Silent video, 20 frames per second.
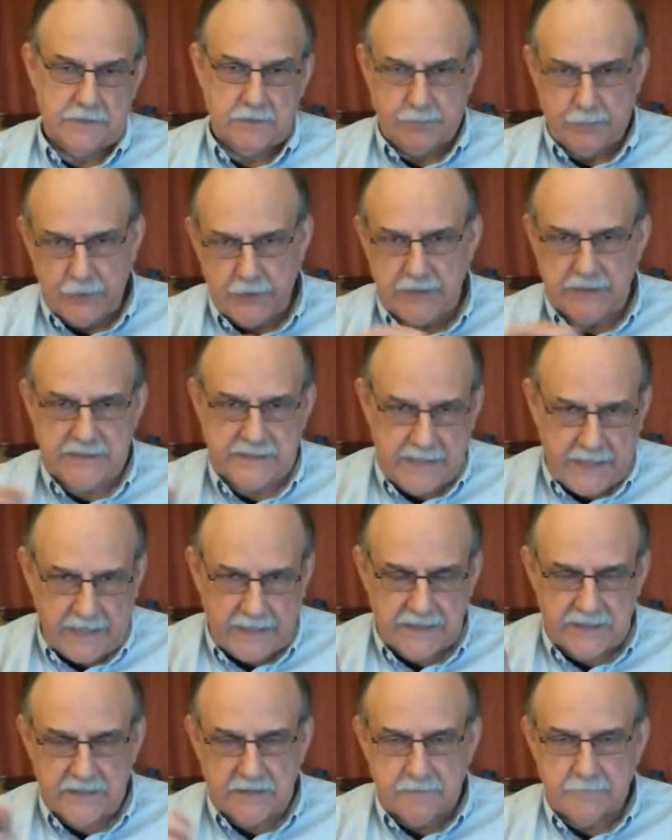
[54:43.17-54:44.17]
put a
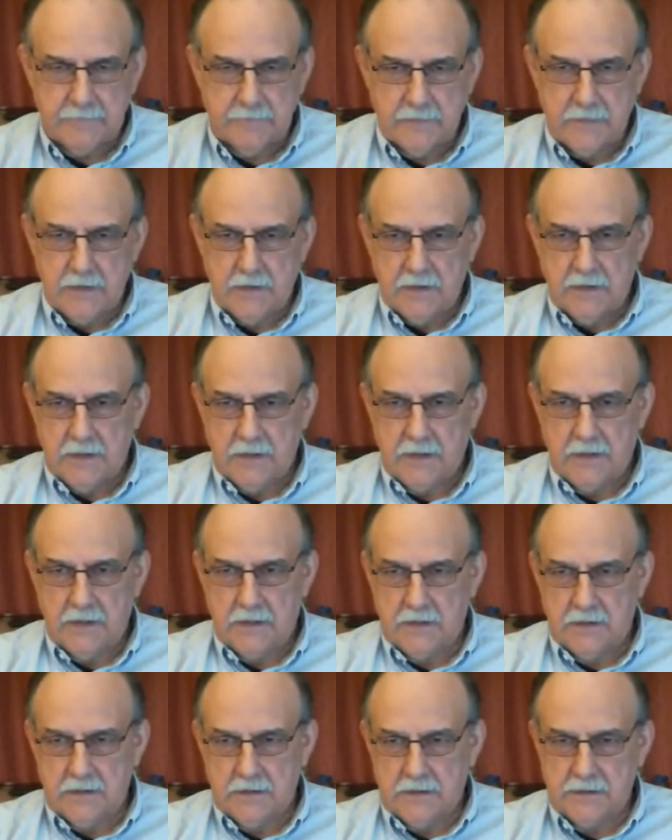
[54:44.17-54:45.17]
text,
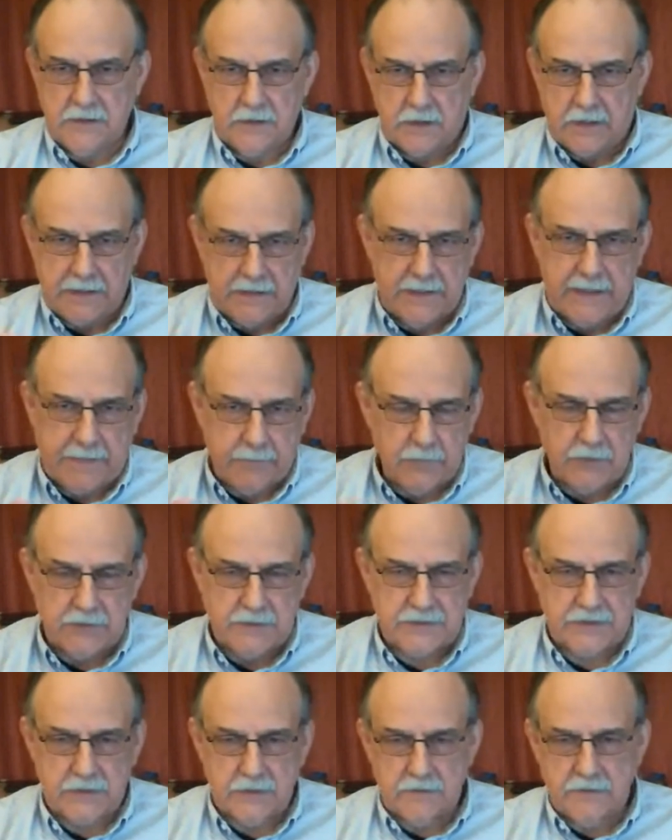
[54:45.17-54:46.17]
a label and
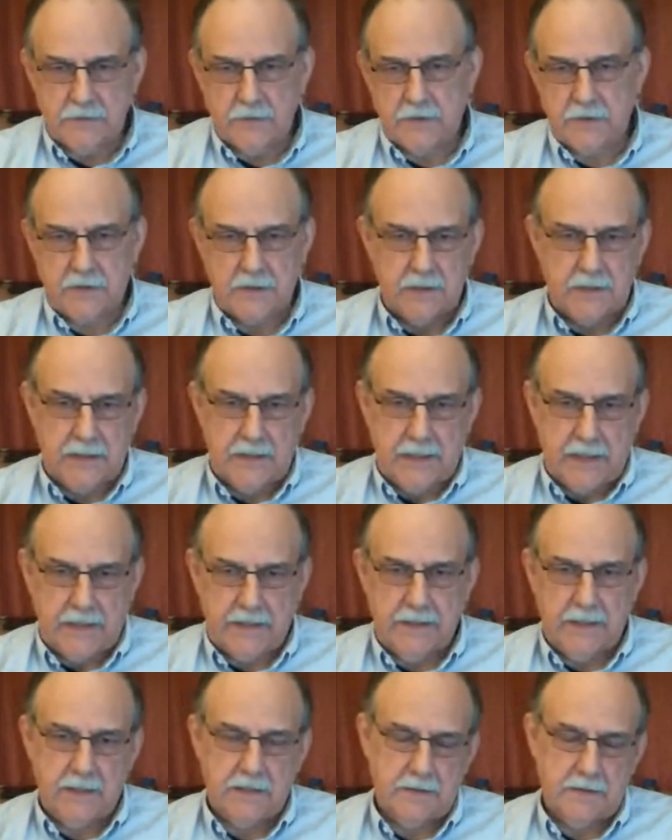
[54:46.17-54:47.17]
so forth, and
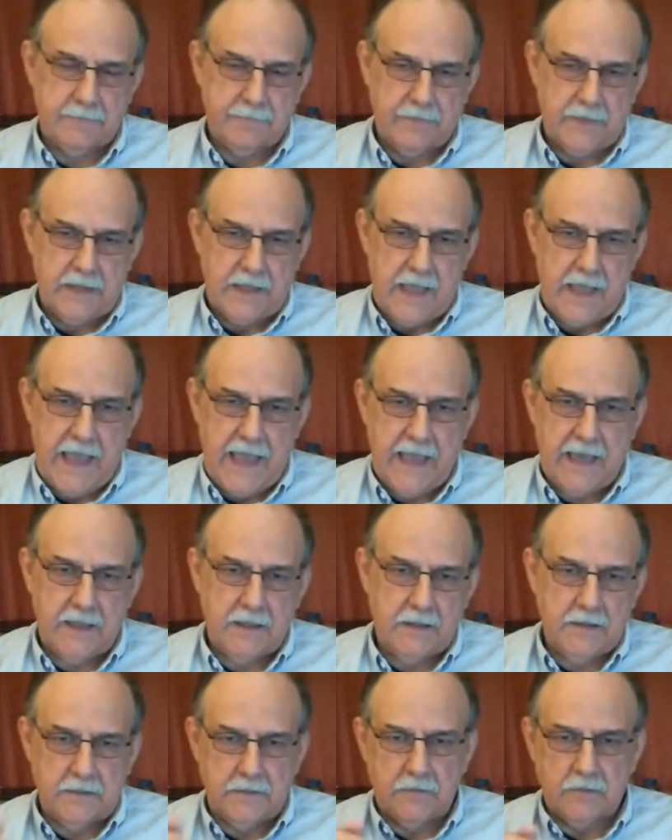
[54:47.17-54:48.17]
then
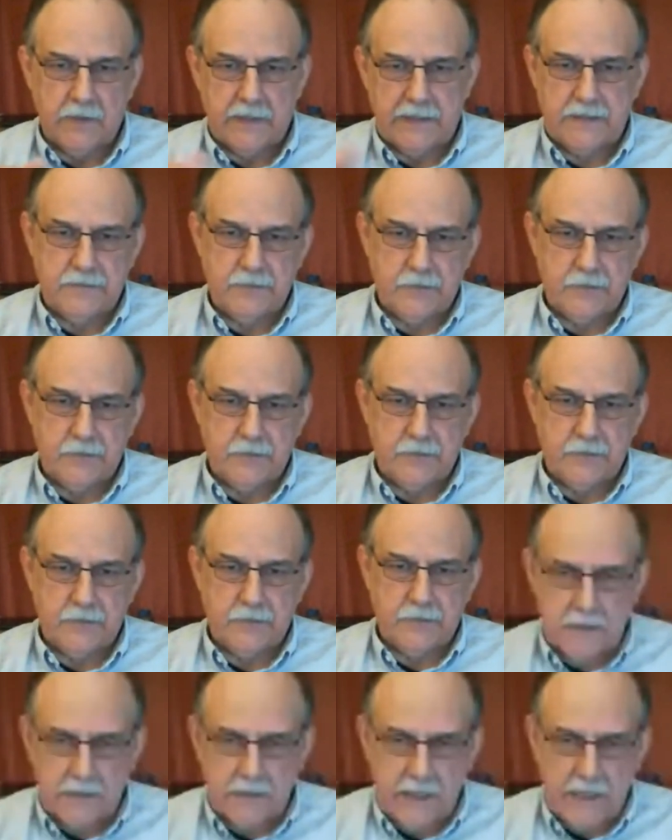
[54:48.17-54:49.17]
add what you
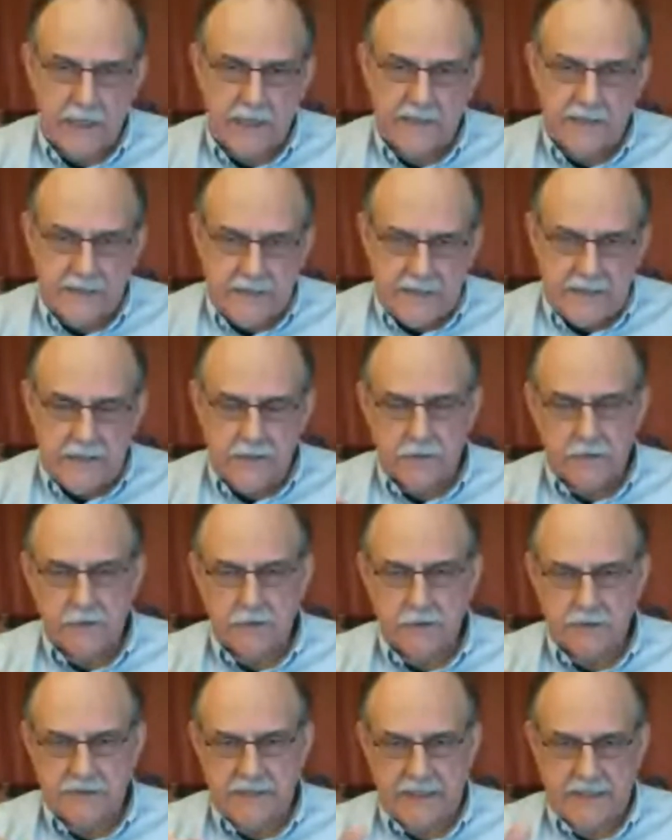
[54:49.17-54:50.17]
call an ID or
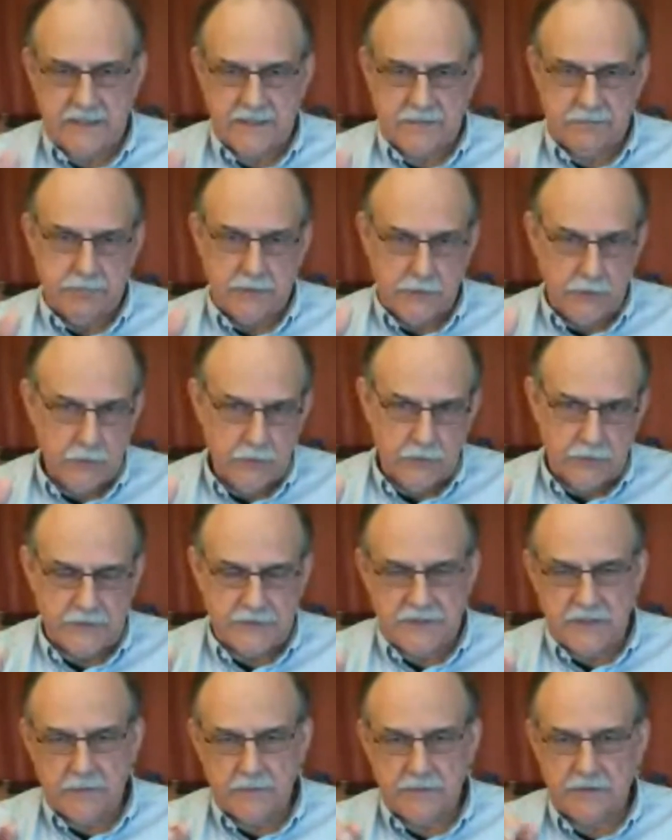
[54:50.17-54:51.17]
a text balloon or
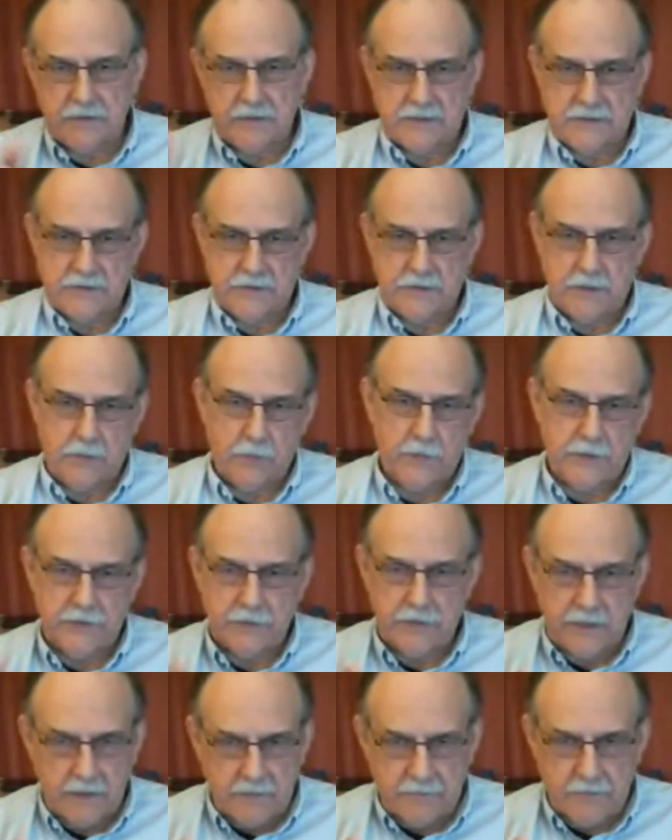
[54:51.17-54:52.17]
something like, so that when you
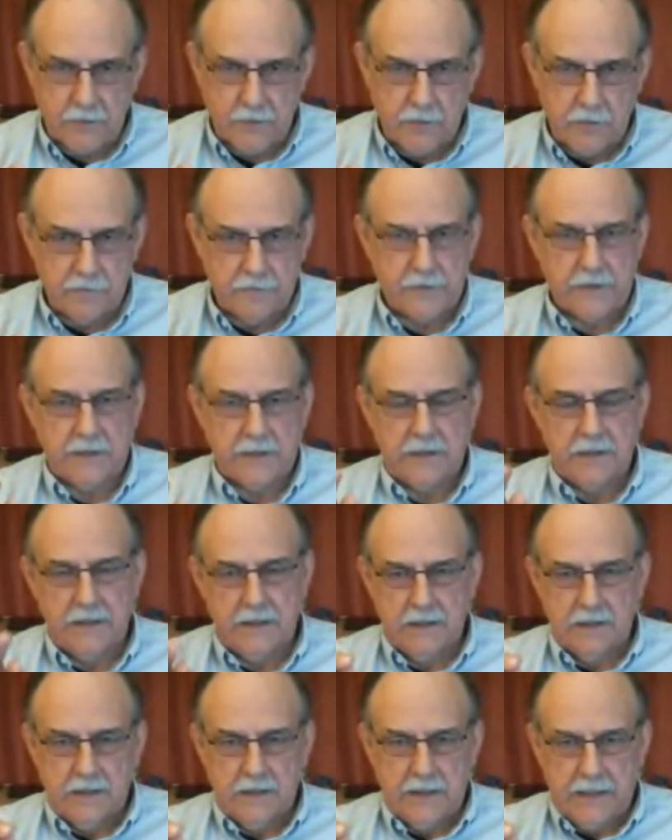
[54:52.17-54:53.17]
hover over it,
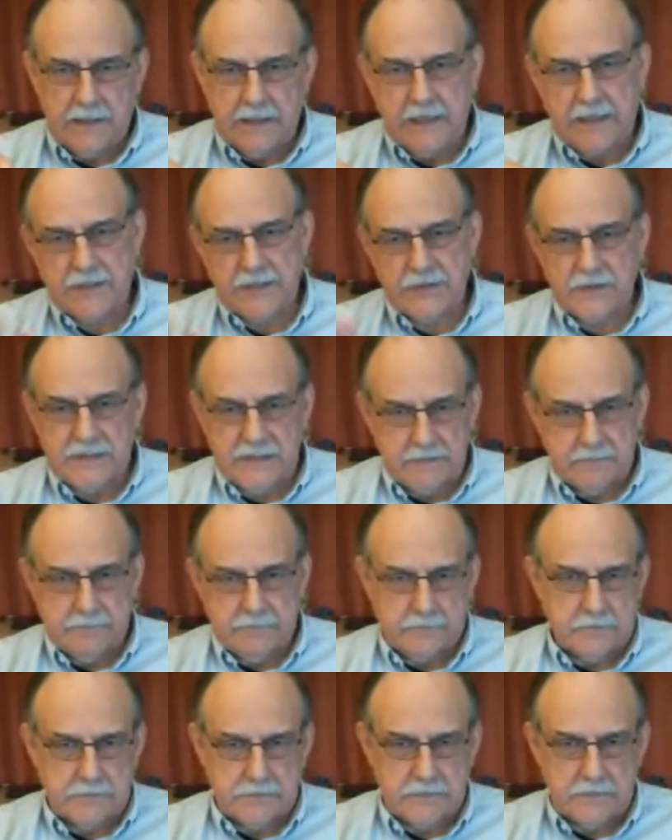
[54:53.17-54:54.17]
it actually
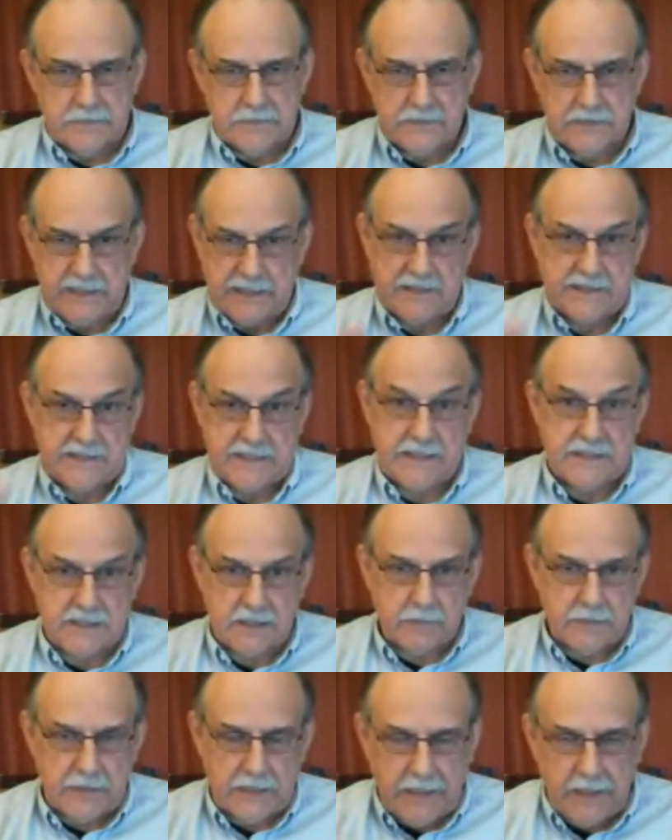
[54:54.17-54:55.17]
can say
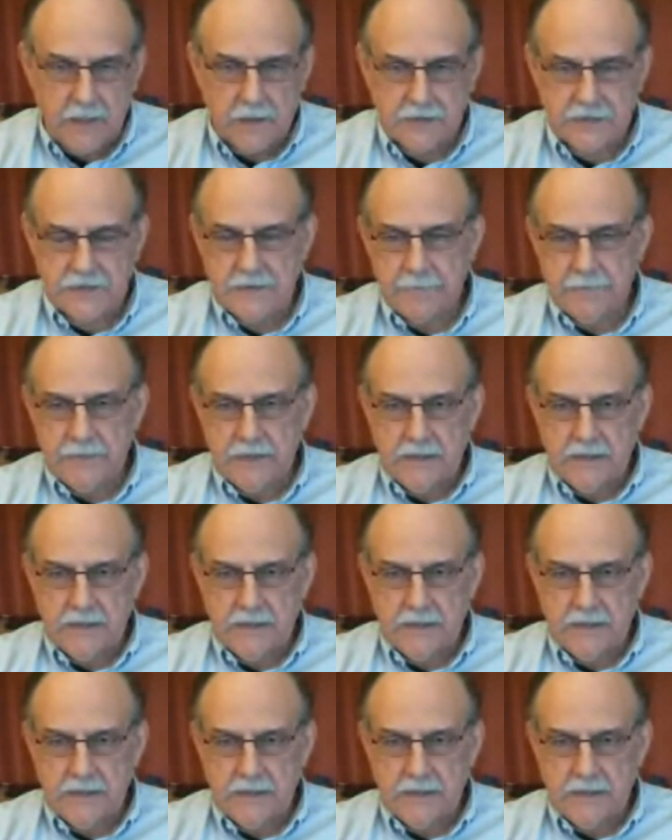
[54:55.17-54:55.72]
something else.